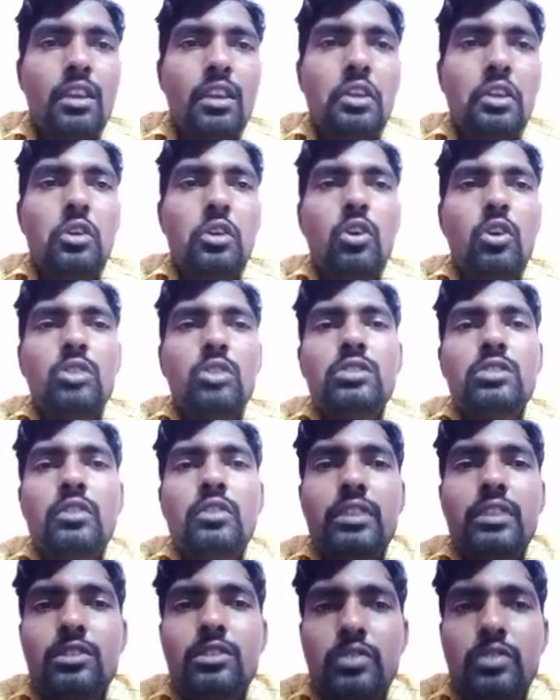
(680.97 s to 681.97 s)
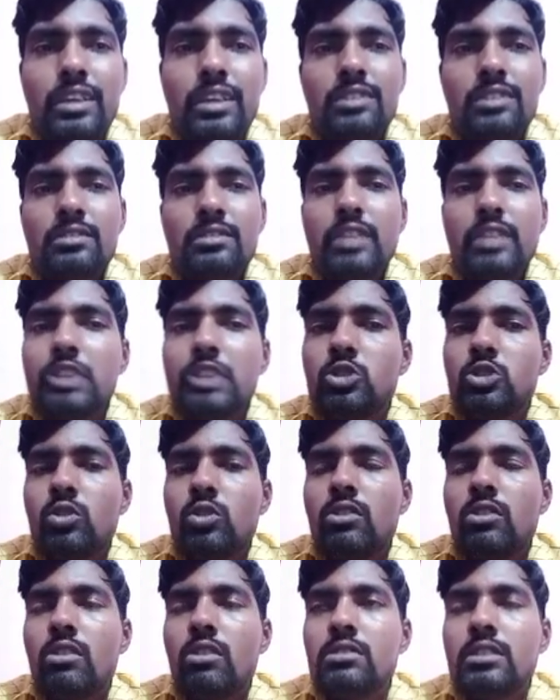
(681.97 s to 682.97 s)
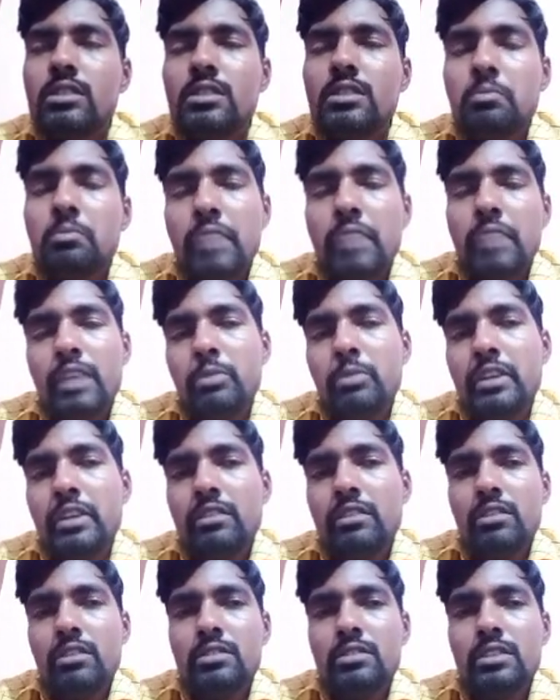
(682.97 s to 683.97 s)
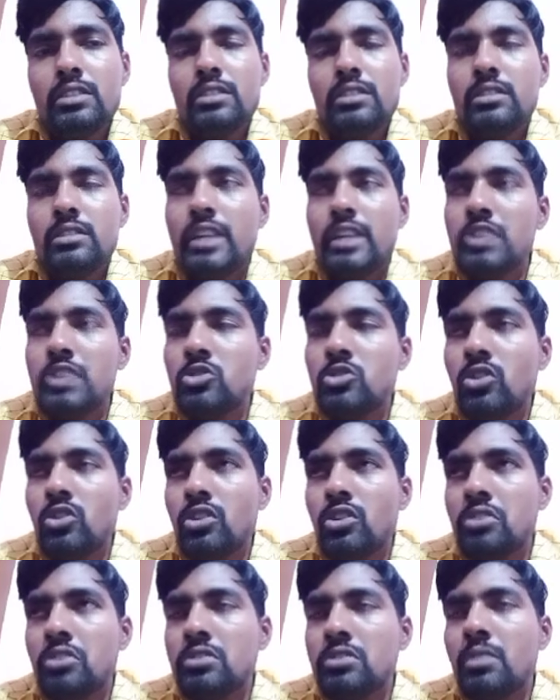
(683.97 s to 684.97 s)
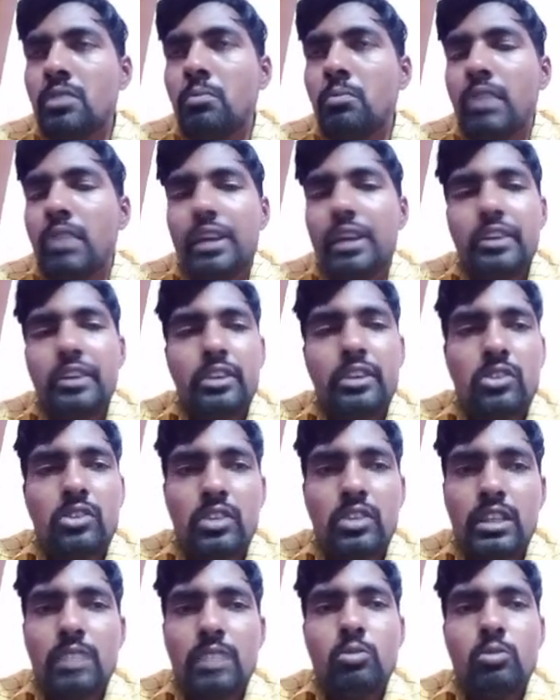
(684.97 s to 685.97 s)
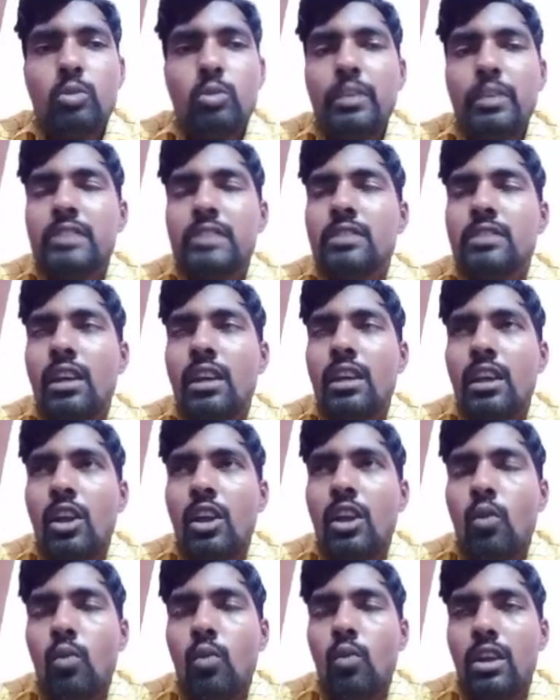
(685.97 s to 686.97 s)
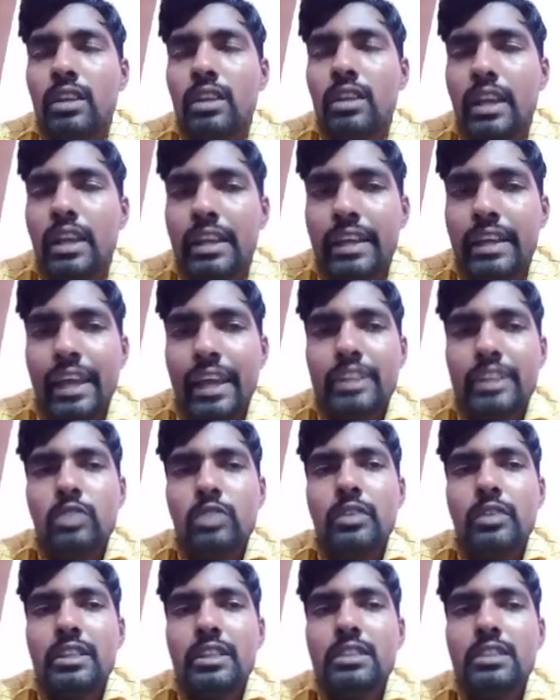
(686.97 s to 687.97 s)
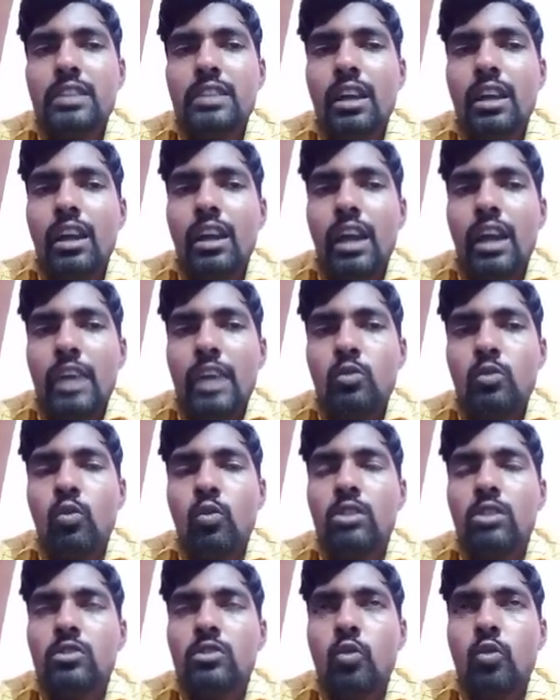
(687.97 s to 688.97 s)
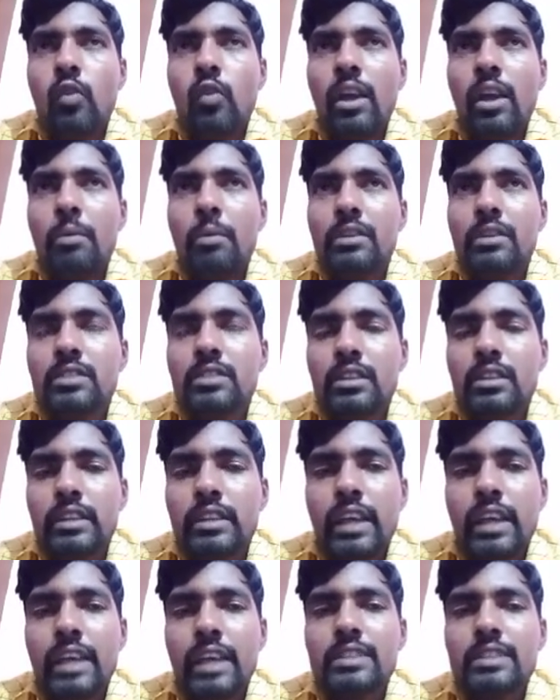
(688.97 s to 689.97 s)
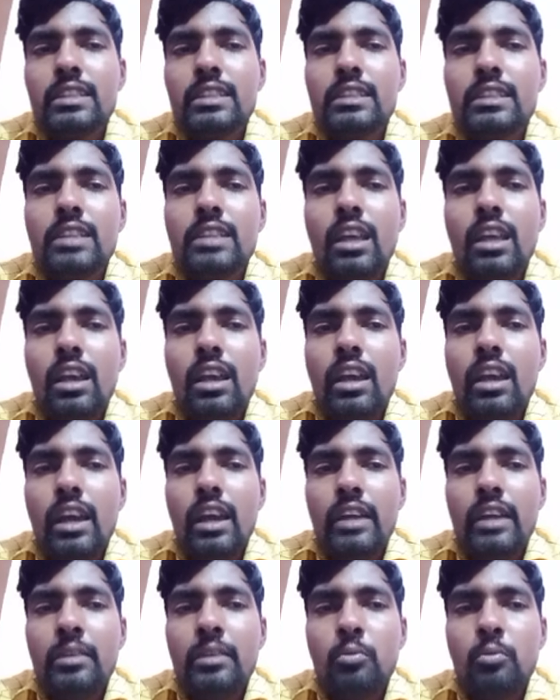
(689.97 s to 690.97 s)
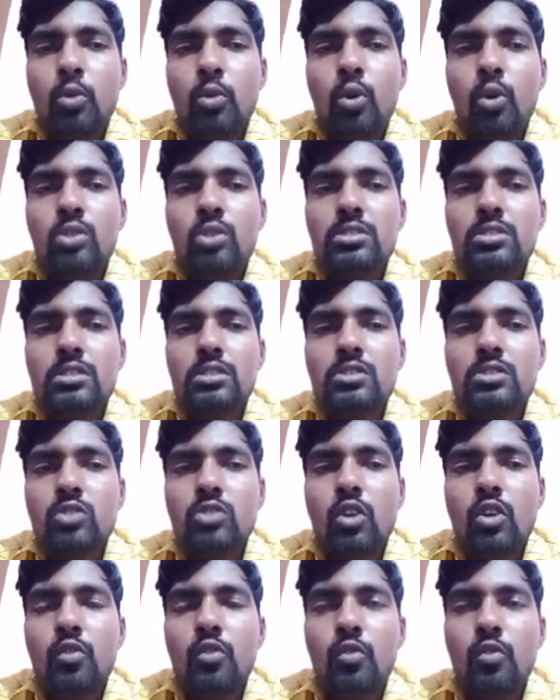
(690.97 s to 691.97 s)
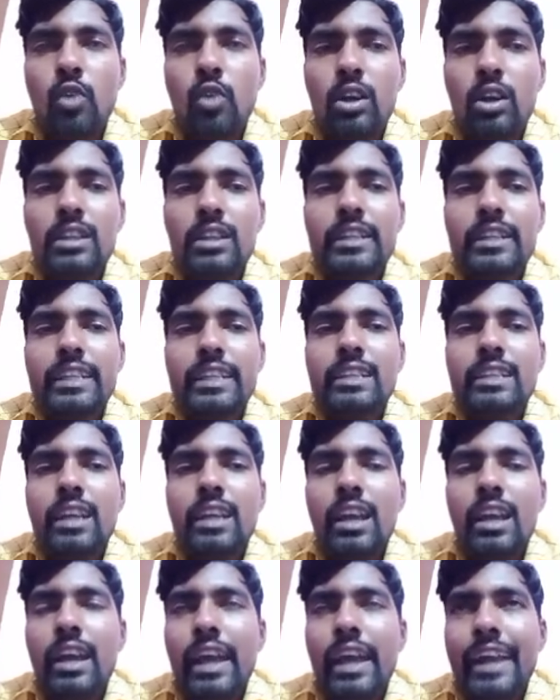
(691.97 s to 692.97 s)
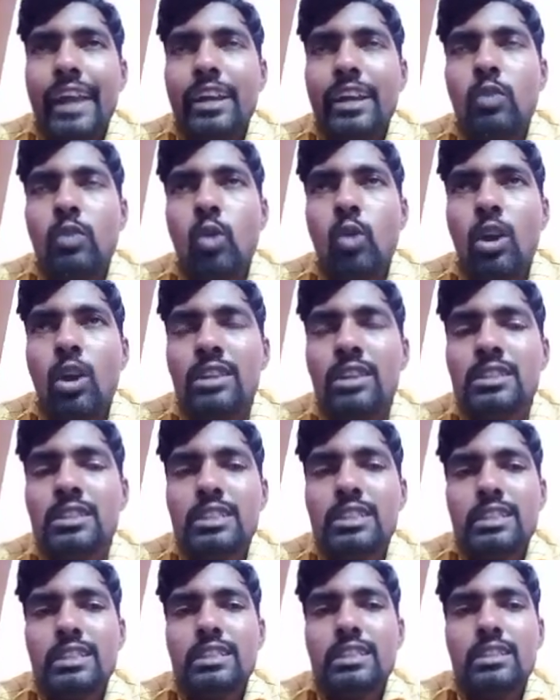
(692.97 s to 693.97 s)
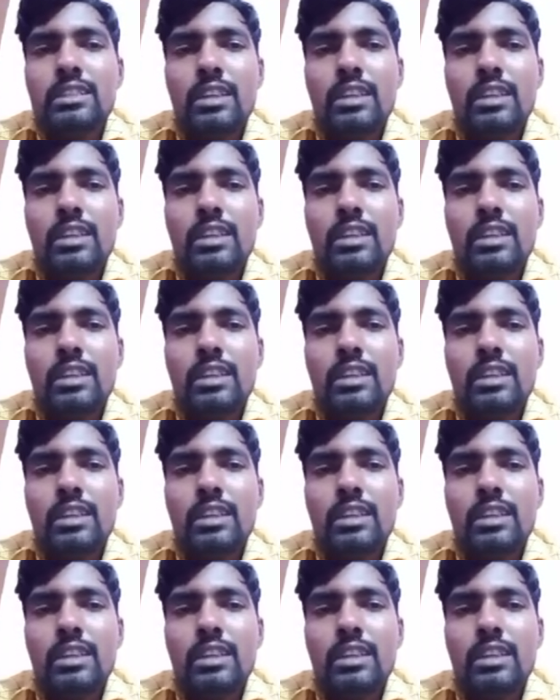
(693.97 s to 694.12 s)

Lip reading: Cause of earthquakes: natural causes, man-made causes. Natural causes are plate tectonical movements, volcanic activities, and water vapors and gases, and process of faulting and avalanches